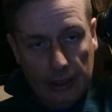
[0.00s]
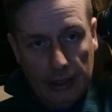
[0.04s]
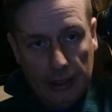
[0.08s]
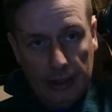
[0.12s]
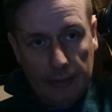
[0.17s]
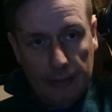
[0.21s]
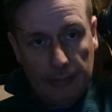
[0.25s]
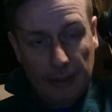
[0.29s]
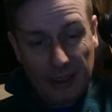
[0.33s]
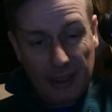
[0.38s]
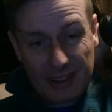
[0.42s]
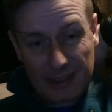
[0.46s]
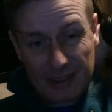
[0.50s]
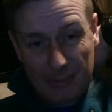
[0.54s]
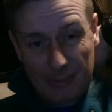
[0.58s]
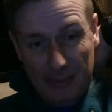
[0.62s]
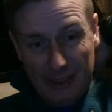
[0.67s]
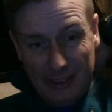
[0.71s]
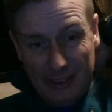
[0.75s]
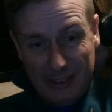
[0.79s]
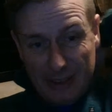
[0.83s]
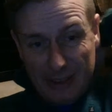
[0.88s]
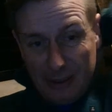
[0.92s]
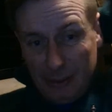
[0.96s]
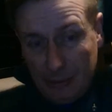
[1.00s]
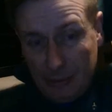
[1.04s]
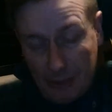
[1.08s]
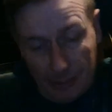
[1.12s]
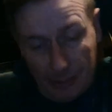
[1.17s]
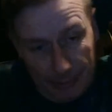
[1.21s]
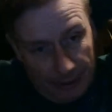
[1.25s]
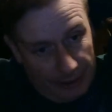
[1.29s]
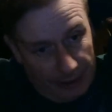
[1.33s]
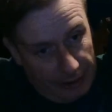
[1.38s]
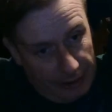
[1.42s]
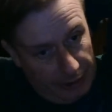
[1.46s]
possibly two, I'm
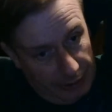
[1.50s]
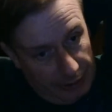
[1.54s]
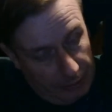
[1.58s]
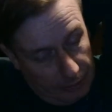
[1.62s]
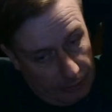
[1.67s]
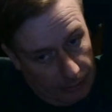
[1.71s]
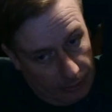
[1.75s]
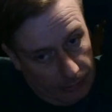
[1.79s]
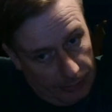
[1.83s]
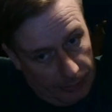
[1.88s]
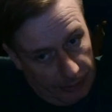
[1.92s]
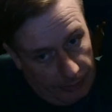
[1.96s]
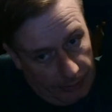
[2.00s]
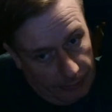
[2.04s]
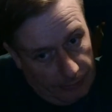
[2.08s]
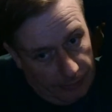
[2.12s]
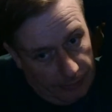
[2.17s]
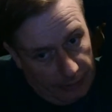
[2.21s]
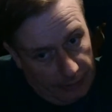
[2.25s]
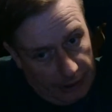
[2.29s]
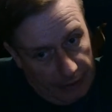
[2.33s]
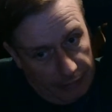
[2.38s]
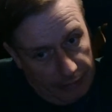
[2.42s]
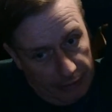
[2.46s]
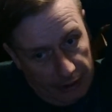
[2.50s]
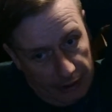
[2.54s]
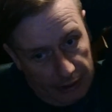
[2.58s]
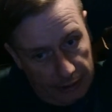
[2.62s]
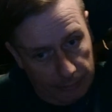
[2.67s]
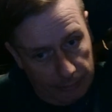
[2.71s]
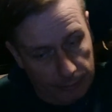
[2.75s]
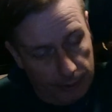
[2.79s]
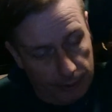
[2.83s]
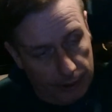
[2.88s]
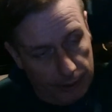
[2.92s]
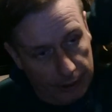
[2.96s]
not sure, but definitely
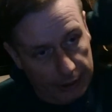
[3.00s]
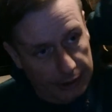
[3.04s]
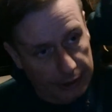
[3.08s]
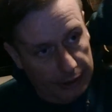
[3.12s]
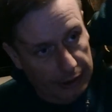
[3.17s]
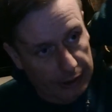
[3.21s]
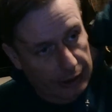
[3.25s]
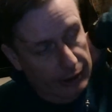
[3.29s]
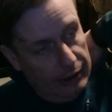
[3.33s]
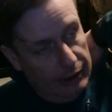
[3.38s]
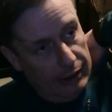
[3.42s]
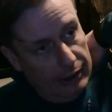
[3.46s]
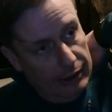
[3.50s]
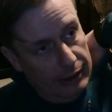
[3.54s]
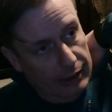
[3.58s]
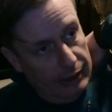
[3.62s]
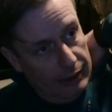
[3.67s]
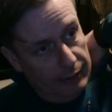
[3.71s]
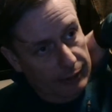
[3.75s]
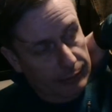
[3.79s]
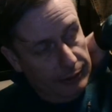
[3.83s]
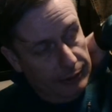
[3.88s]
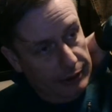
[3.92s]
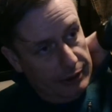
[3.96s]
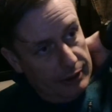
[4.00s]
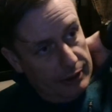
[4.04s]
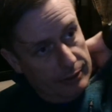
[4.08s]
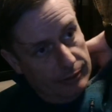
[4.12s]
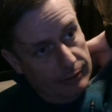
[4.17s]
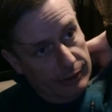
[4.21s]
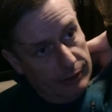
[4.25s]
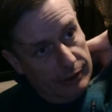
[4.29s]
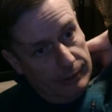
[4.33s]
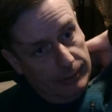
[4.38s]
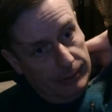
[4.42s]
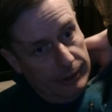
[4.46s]
one, which is going
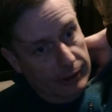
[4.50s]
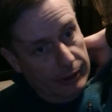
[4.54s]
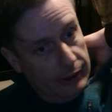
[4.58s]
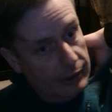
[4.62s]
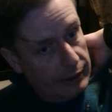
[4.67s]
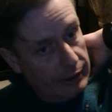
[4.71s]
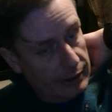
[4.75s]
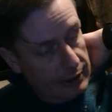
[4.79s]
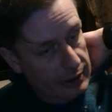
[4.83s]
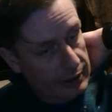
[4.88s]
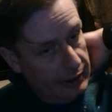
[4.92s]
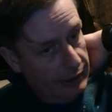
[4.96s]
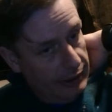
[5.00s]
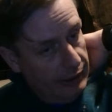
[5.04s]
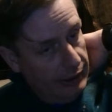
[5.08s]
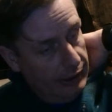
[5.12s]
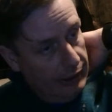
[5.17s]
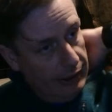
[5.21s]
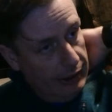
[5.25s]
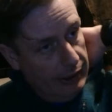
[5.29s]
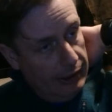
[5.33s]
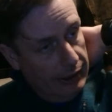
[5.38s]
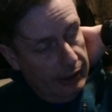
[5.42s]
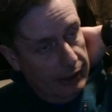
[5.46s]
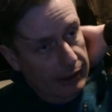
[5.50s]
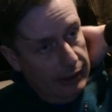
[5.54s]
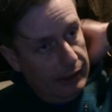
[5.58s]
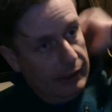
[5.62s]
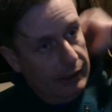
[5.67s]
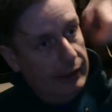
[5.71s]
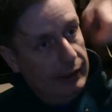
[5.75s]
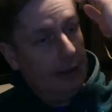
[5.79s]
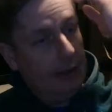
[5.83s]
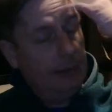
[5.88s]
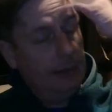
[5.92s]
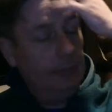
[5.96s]
to be Odyssey.
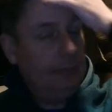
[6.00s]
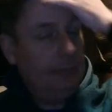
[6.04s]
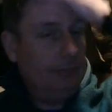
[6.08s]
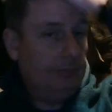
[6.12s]
I'm